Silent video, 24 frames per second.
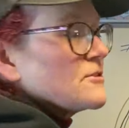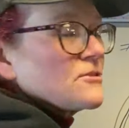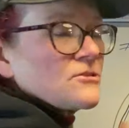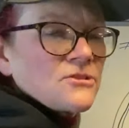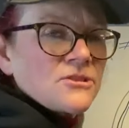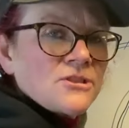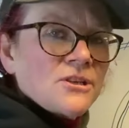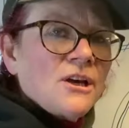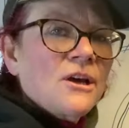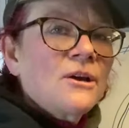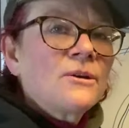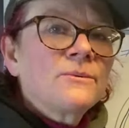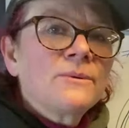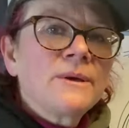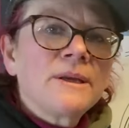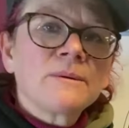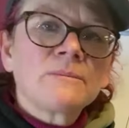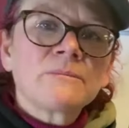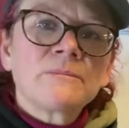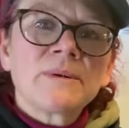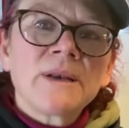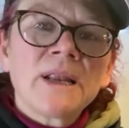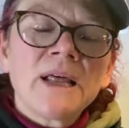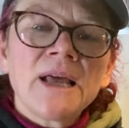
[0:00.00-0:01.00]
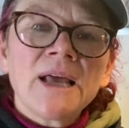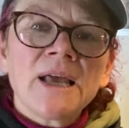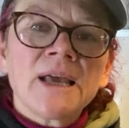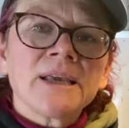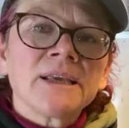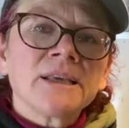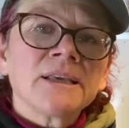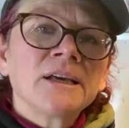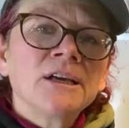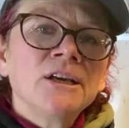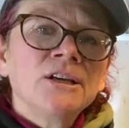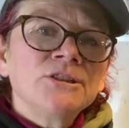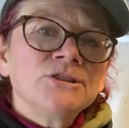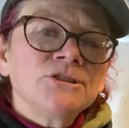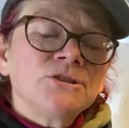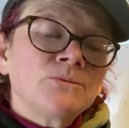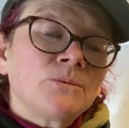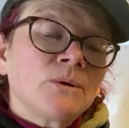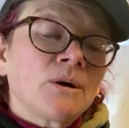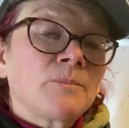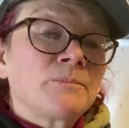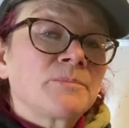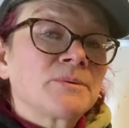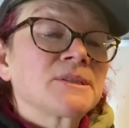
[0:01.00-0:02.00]
the toe in play,
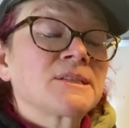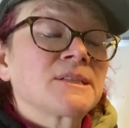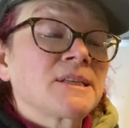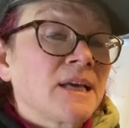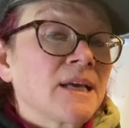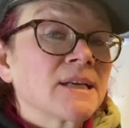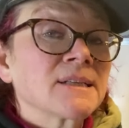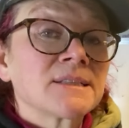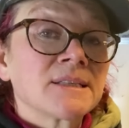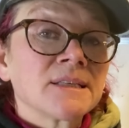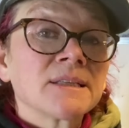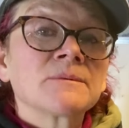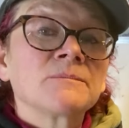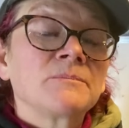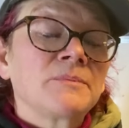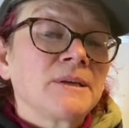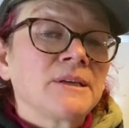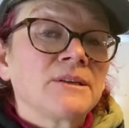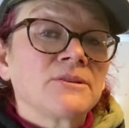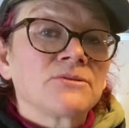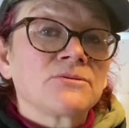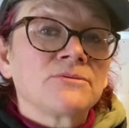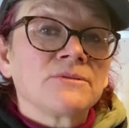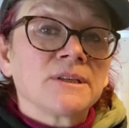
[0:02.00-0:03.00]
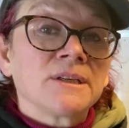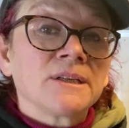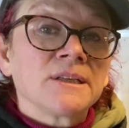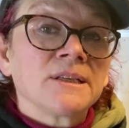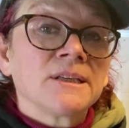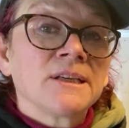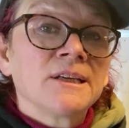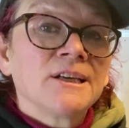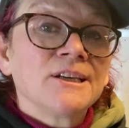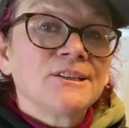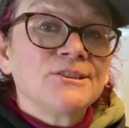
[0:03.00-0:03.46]
you are protecting P3.